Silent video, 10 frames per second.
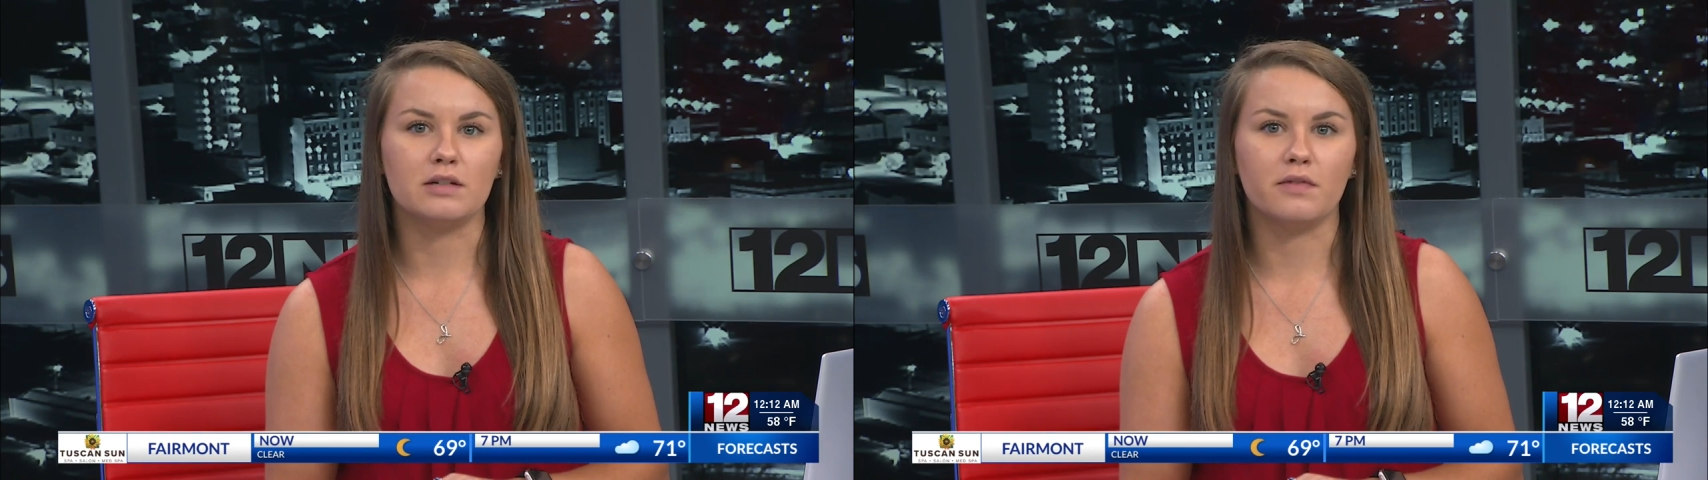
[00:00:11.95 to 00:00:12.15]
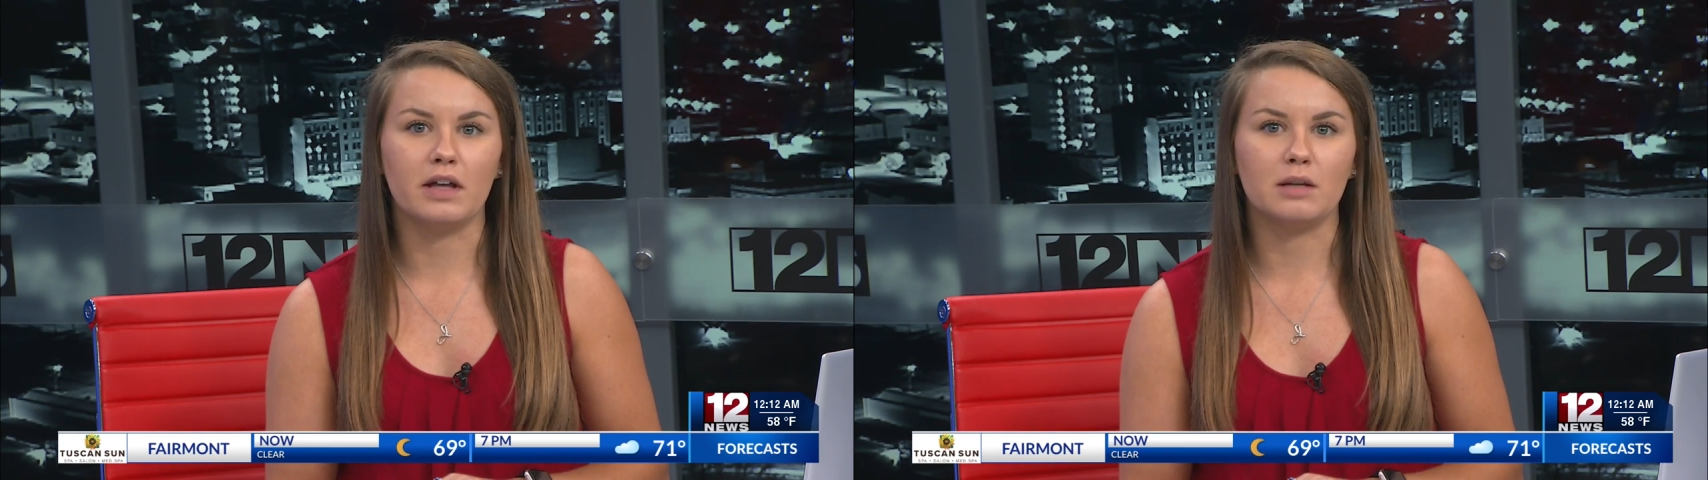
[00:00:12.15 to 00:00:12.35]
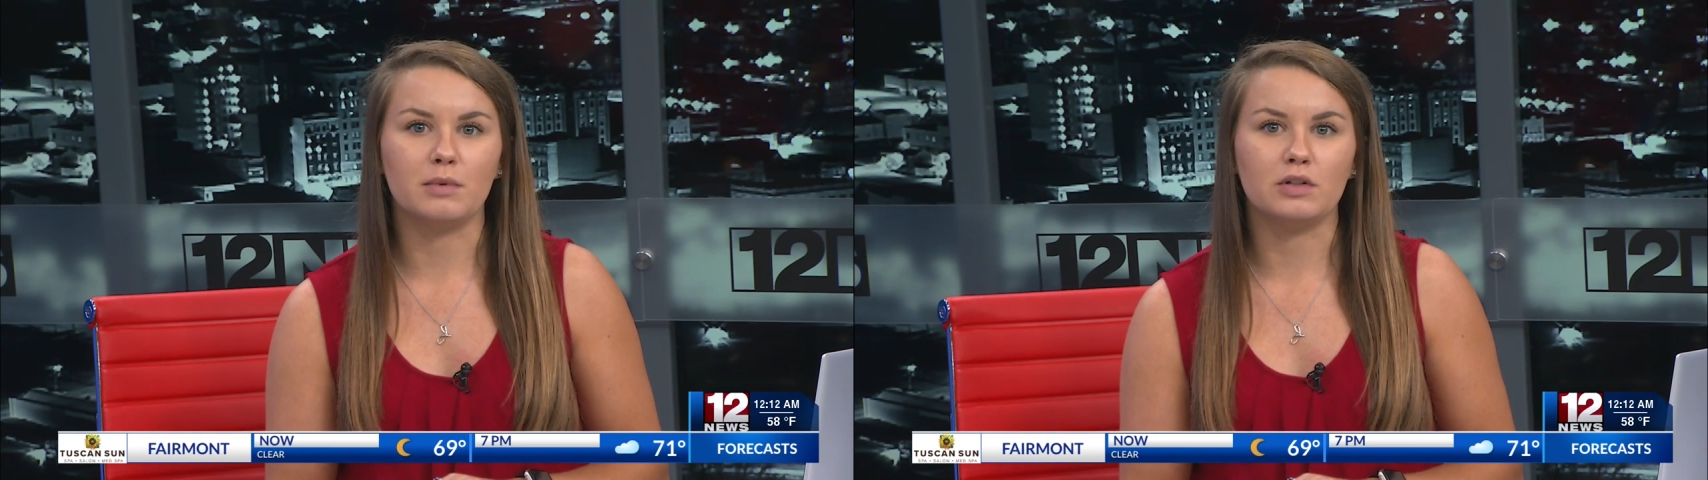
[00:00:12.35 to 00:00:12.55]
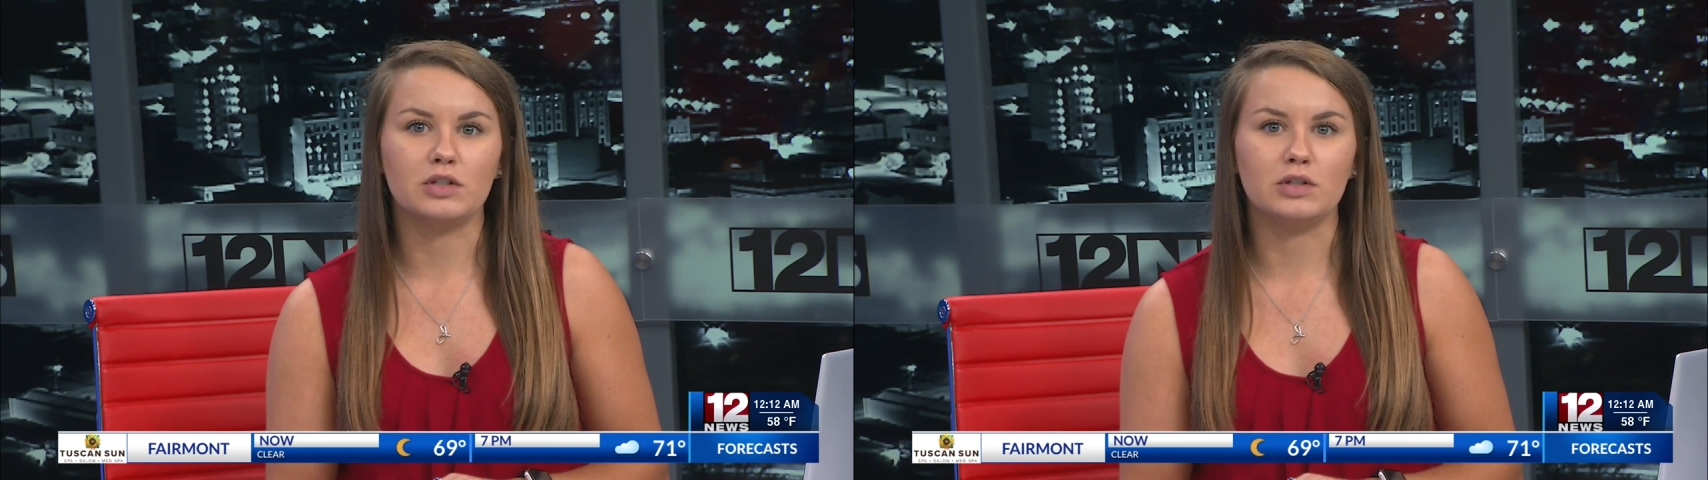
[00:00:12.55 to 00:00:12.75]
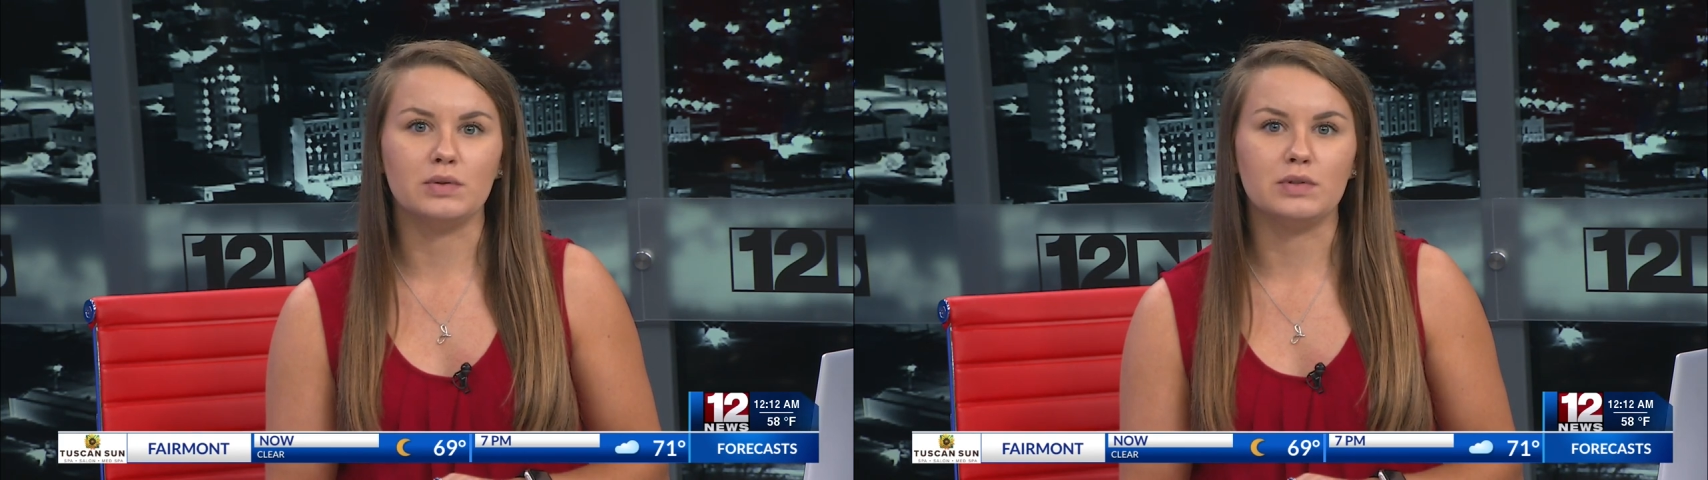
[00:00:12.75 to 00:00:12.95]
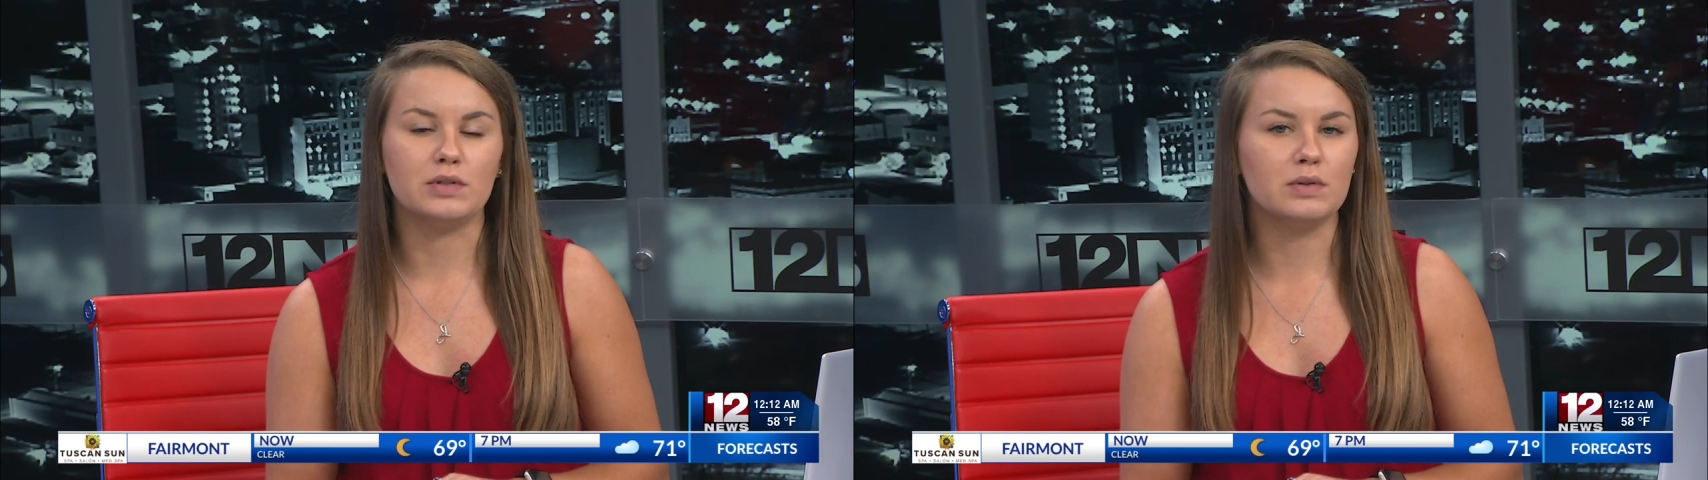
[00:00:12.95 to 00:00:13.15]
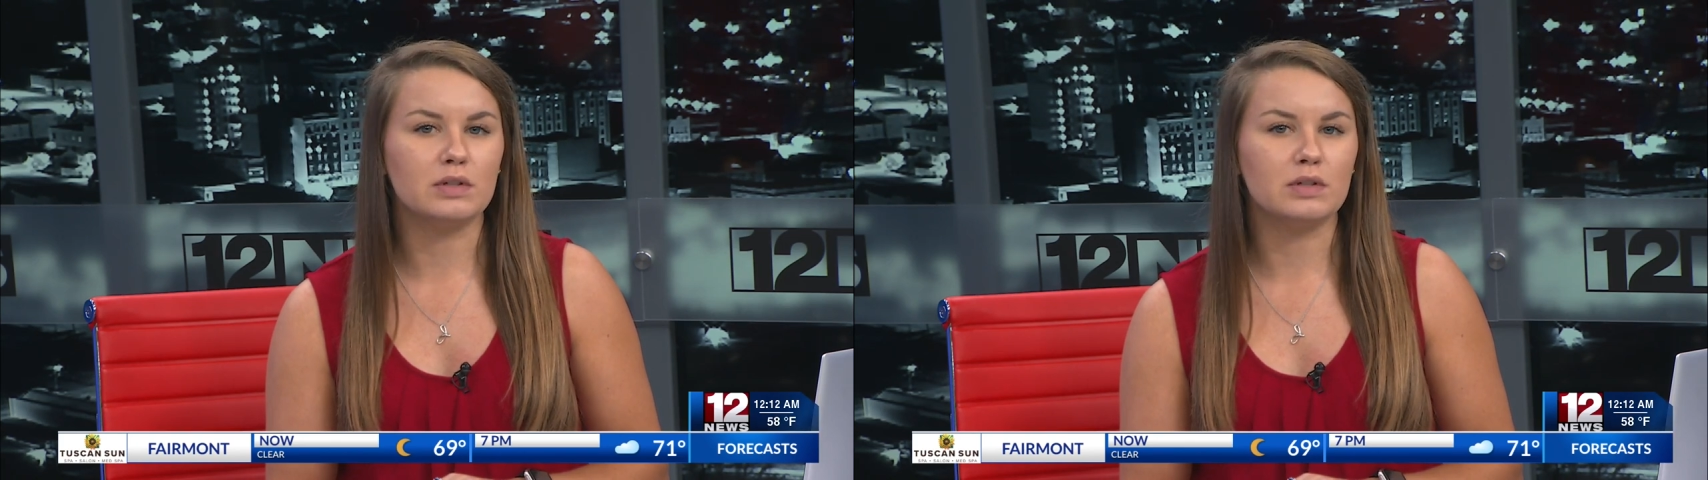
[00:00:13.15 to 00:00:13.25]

available to soon